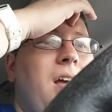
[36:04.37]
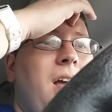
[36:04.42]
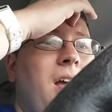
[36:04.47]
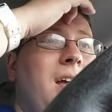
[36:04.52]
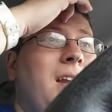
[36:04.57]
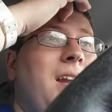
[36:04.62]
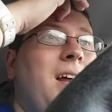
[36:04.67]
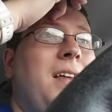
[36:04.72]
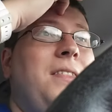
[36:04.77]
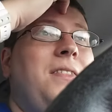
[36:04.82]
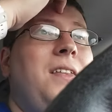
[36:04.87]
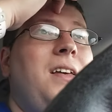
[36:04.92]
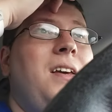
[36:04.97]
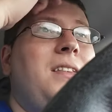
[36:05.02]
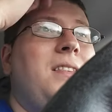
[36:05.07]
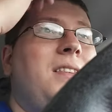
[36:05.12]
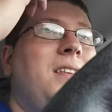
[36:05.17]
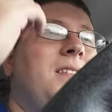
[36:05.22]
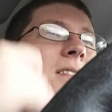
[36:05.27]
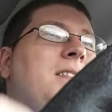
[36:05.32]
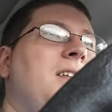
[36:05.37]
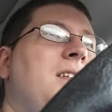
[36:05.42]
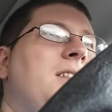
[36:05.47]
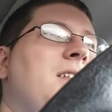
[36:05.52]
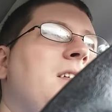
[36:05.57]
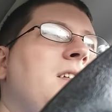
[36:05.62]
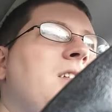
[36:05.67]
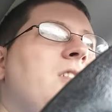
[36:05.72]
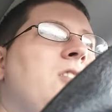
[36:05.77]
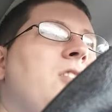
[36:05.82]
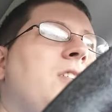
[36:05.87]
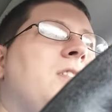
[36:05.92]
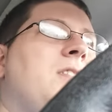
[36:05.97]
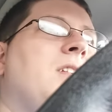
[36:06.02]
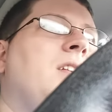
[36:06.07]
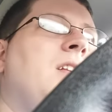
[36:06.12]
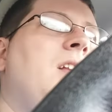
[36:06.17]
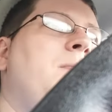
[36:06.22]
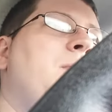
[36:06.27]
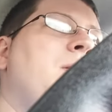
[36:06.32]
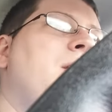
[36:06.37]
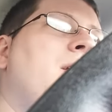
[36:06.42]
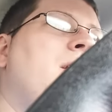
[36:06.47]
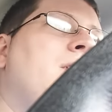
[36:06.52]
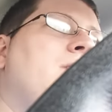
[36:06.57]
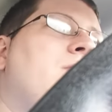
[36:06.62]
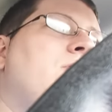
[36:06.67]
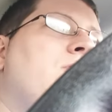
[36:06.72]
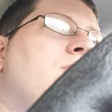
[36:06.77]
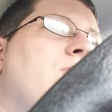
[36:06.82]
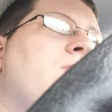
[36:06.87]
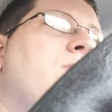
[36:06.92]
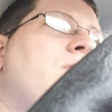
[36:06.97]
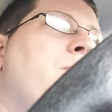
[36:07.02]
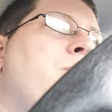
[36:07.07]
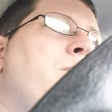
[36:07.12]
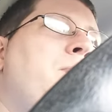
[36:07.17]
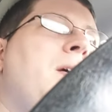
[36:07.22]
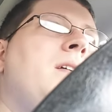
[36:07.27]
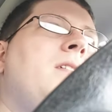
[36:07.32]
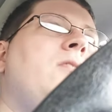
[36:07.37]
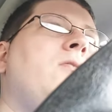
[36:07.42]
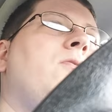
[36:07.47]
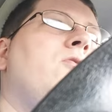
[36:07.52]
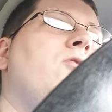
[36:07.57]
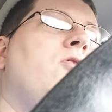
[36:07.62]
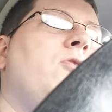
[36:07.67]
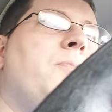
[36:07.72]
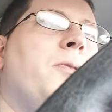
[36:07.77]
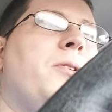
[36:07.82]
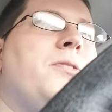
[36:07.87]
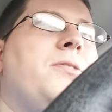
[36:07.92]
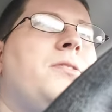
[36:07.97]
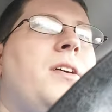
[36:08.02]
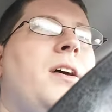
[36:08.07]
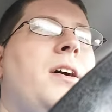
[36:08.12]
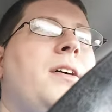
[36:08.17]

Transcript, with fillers: And I think this isn't just limited to the big YouTubers,